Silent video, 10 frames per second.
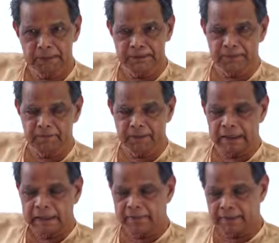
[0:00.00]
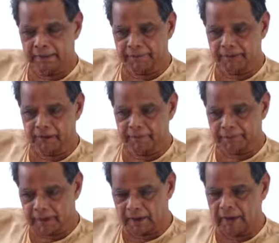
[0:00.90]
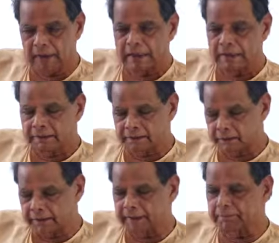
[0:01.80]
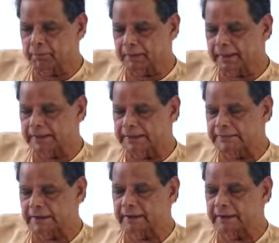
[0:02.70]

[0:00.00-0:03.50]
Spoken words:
Means they will, you can put it this